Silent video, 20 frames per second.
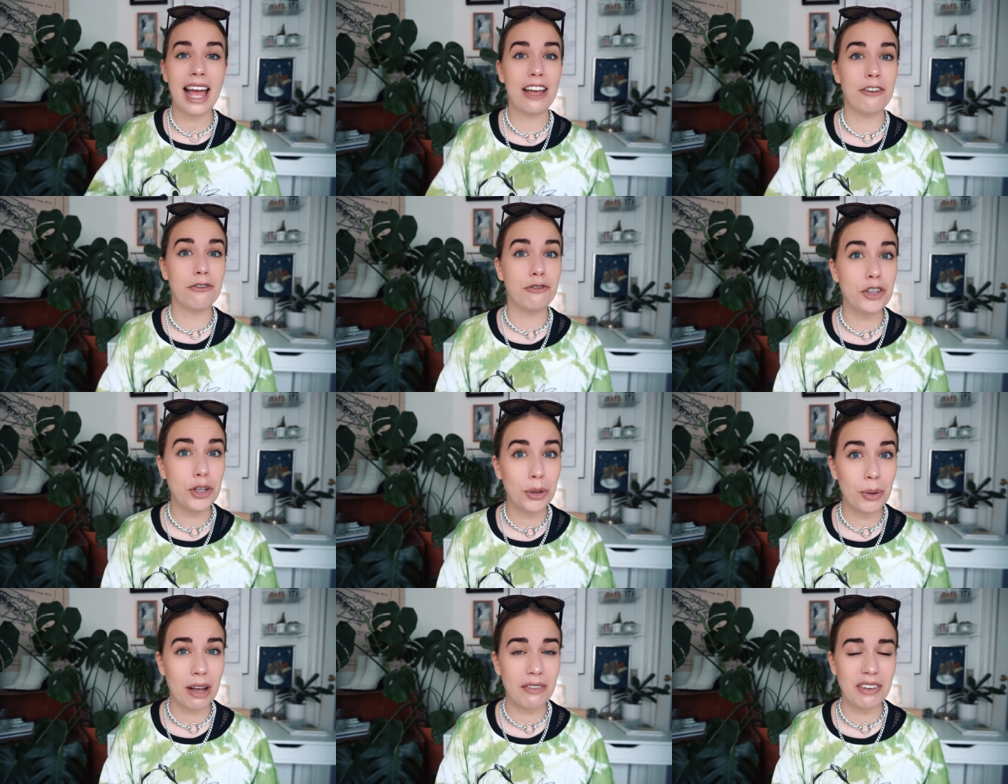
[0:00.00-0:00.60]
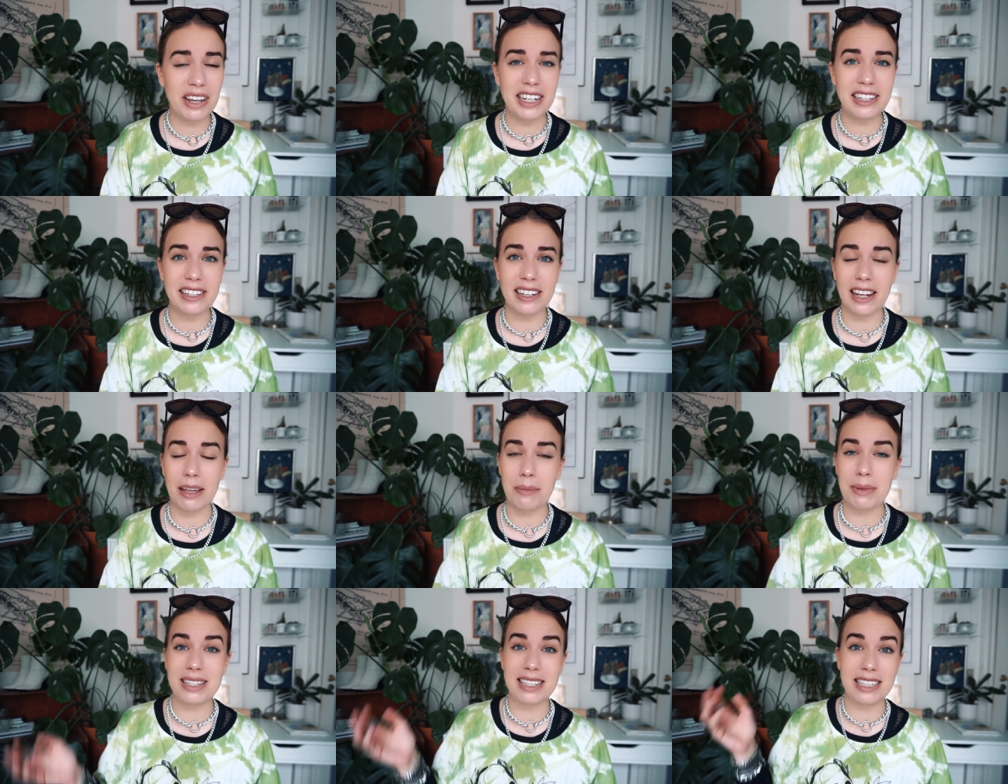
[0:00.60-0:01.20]
If you have any
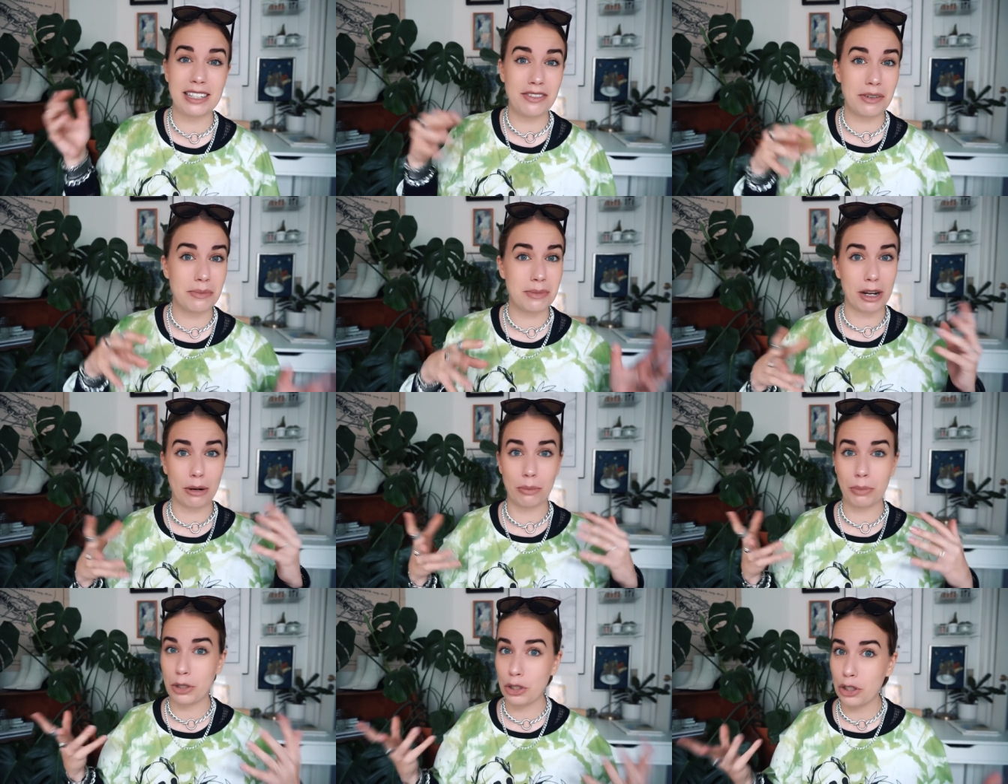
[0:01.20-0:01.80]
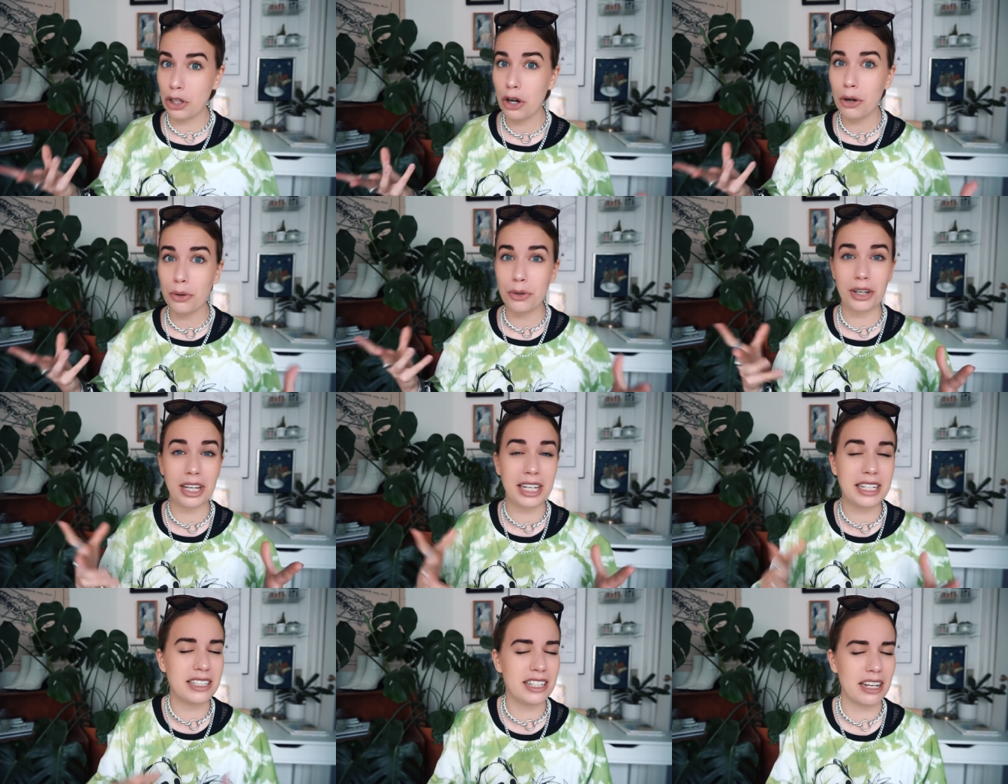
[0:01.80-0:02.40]
dilemmas, leave them down below.
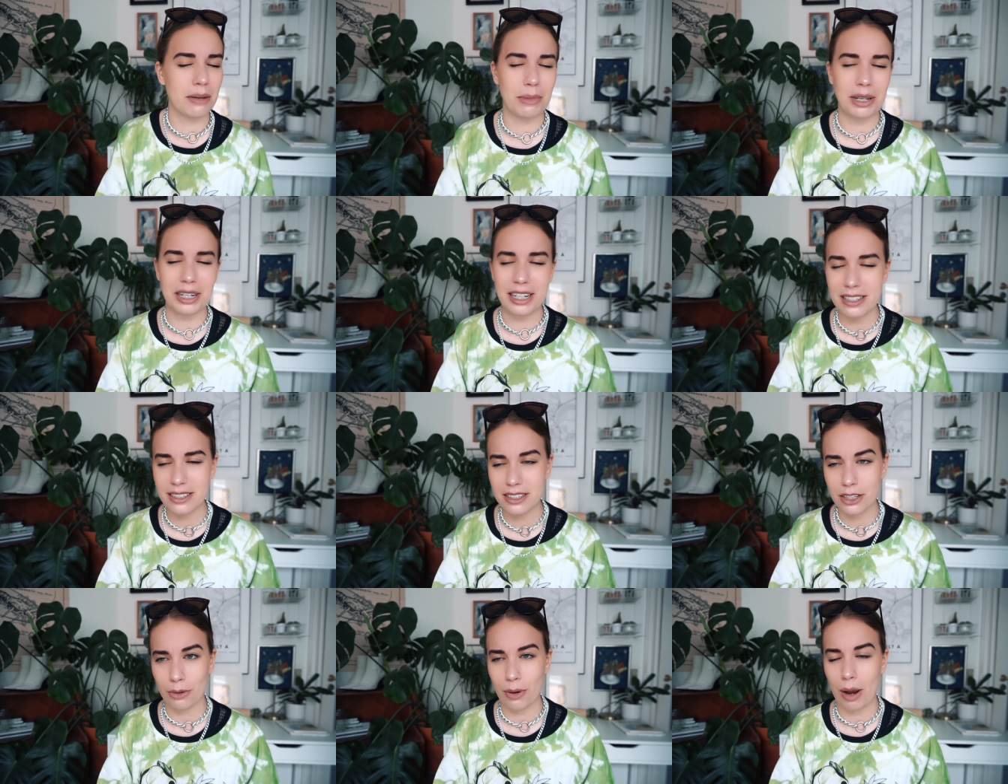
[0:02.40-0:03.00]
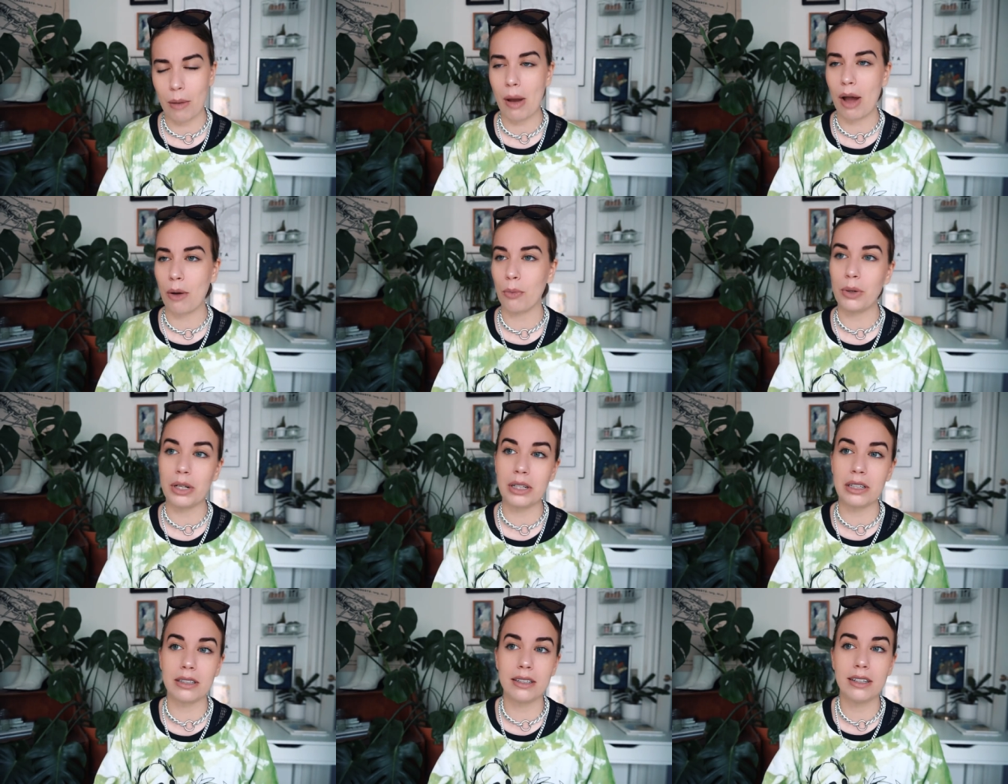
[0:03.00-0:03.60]
You can DM me on Instagram. I
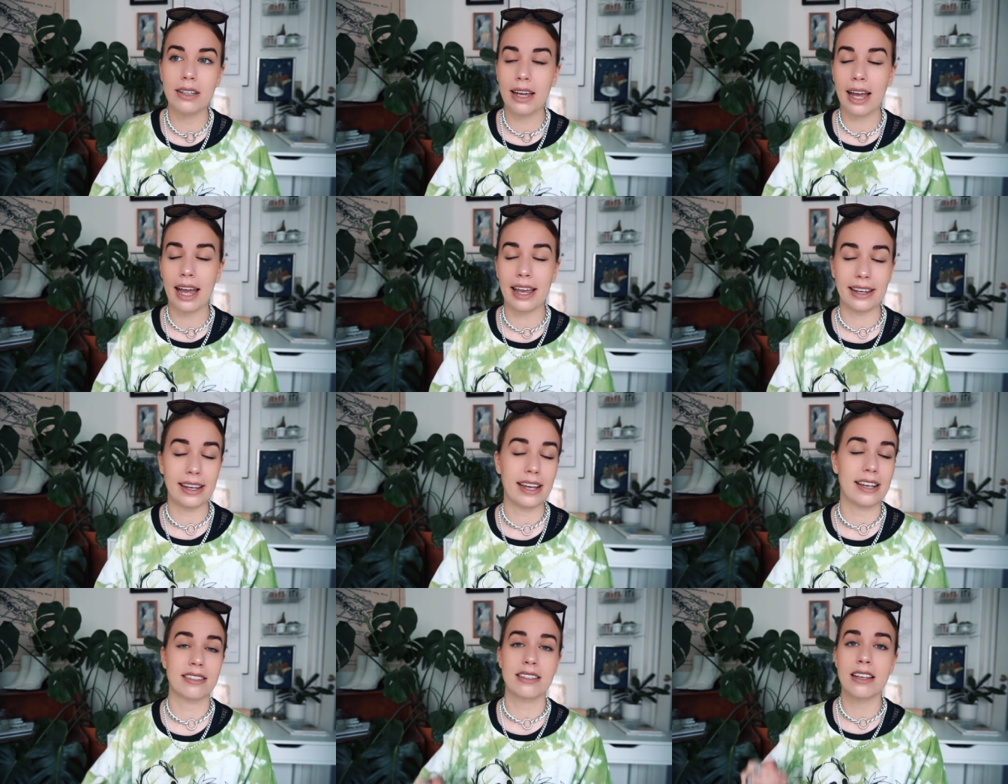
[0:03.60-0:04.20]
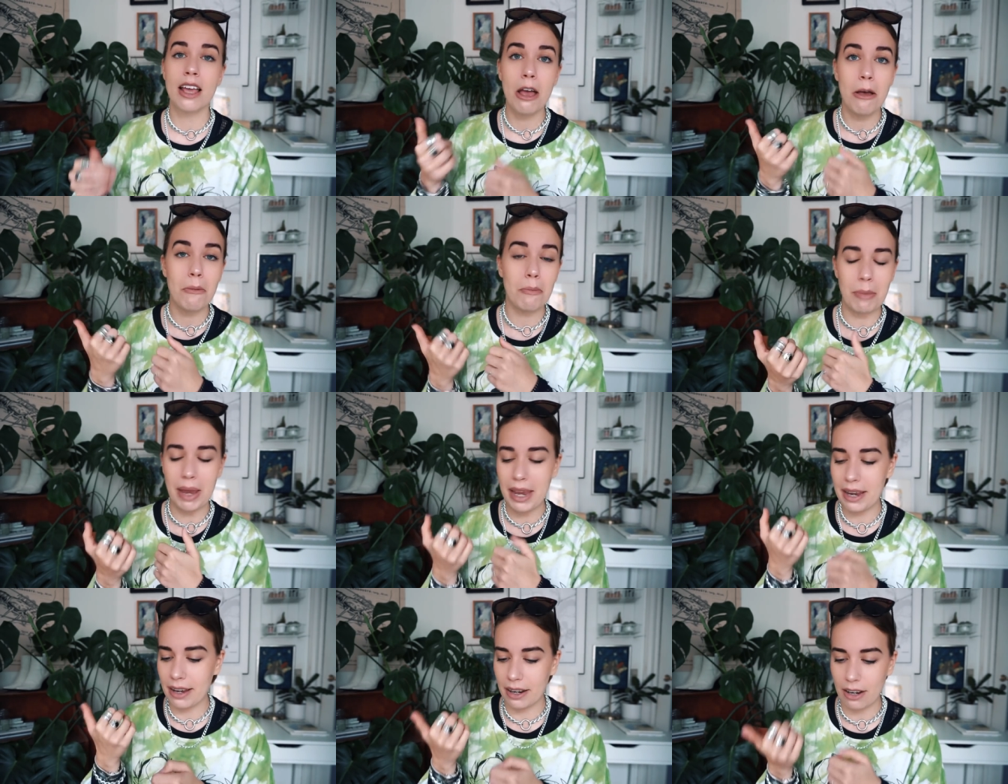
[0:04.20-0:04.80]
will, I guess,
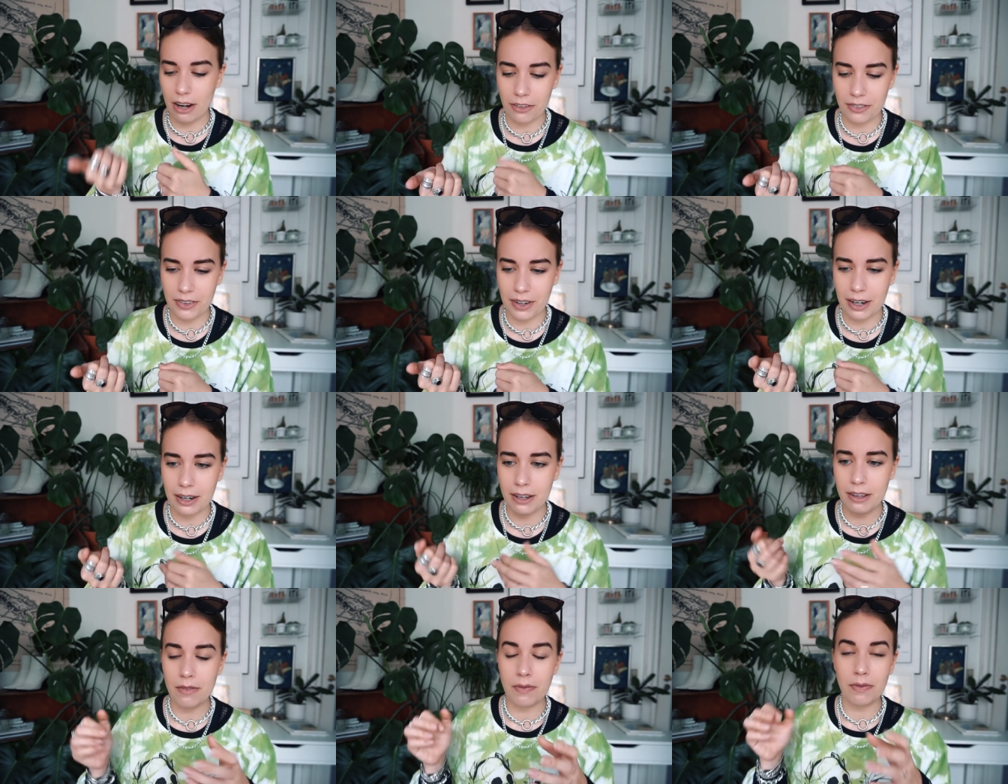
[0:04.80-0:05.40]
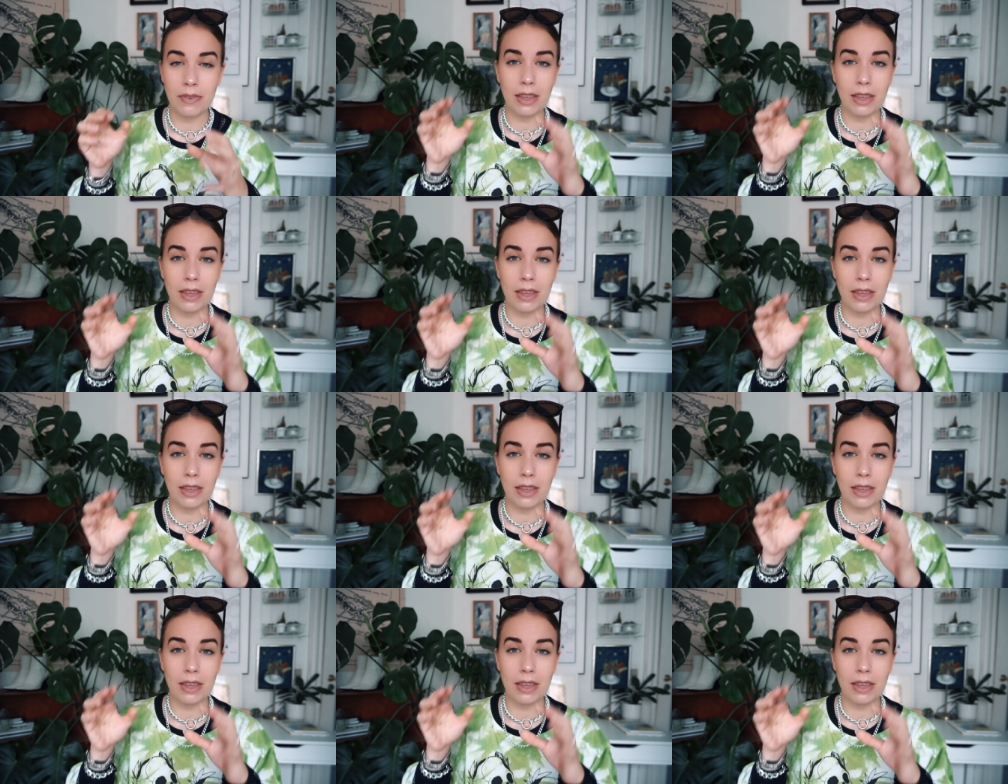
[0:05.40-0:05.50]
make another